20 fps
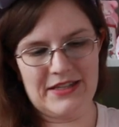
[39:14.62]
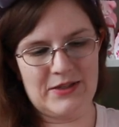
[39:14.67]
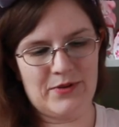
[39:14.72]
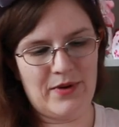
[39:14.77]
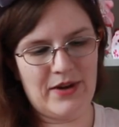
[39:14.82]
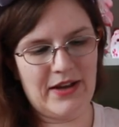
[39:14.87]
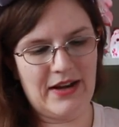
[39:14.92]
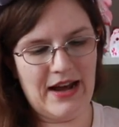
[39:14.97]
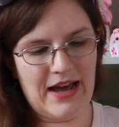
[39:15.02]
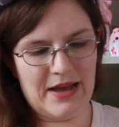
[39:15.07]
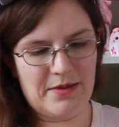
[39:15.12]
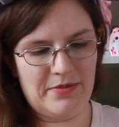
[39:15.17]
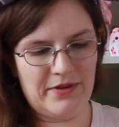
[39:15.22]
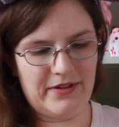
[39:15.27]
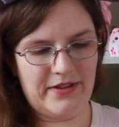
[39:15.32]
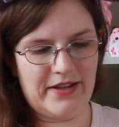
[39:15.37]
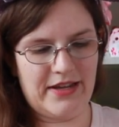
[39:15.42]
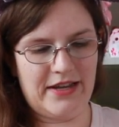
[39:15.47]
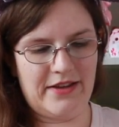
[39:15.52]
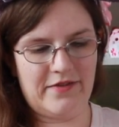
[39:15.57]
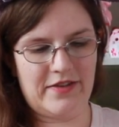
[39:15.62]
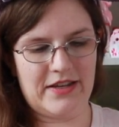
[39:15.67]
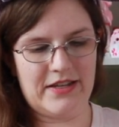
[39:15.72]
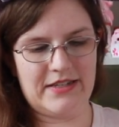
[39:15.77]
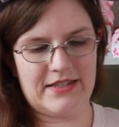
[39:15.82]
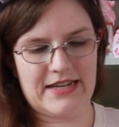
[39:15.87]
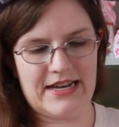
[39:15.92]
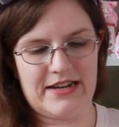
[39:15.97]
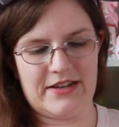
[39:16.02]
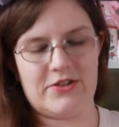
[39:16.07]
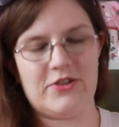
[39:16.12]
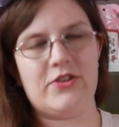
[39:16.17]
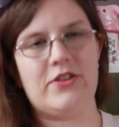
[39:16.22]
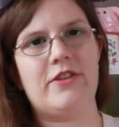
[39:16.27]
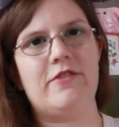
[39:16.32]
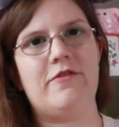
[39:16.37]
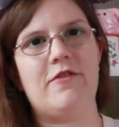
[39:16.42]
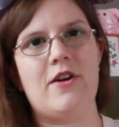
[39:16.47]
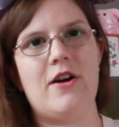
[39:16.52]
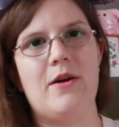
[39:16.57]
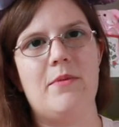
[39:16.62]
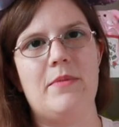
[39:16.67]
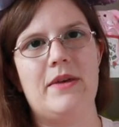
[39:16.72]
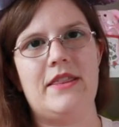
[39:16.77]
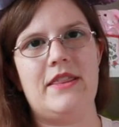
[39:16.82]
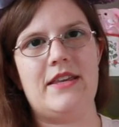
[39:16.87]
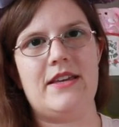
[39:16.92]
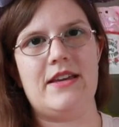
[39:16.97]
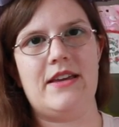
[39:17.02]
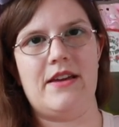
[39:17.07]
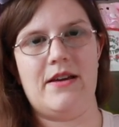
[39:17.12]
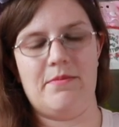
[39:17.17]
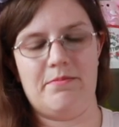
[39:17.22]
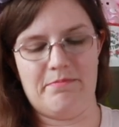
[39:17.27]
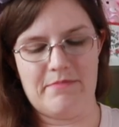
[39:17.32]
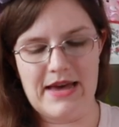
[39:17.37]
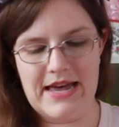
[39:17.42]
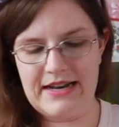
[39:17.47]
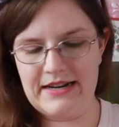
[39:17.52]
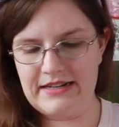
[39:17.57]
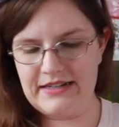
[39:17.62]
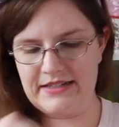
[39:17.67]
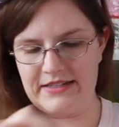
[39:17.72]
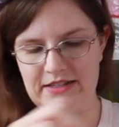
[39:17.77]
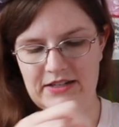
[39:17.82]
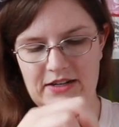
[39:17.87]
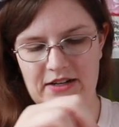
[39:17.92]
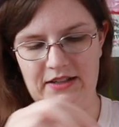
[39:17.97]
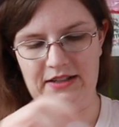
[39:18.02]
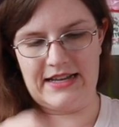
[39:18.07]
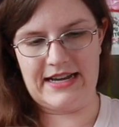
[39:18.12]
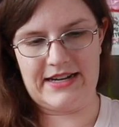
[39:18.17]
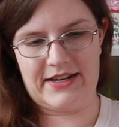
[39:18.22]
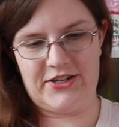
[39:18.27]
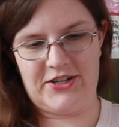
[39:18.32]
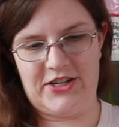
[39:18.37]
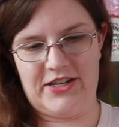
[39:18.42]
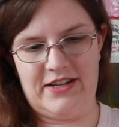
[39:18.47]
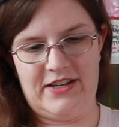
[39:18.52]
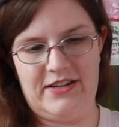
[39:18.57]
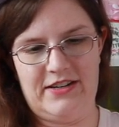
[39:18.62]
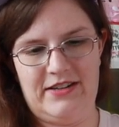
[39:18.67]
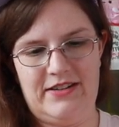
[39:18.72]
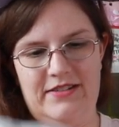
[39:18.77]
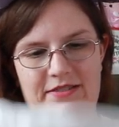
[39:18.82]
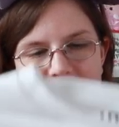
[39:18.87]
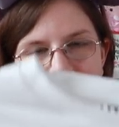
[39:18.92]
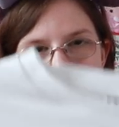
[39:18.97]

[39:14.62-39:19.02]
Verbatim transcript: this one I believe is actually from the men's collection.